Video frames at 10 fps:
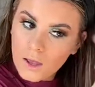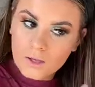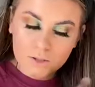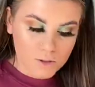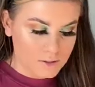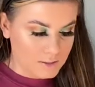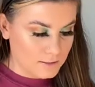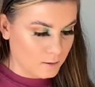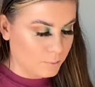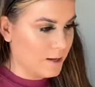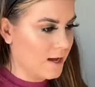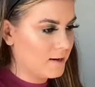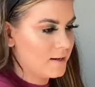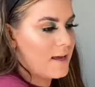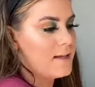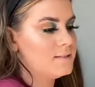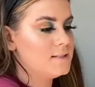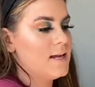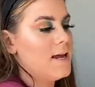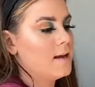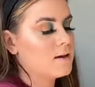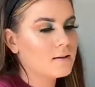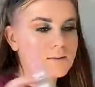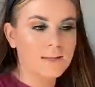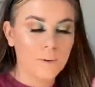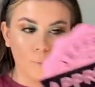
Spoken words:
just a little bit, and again take that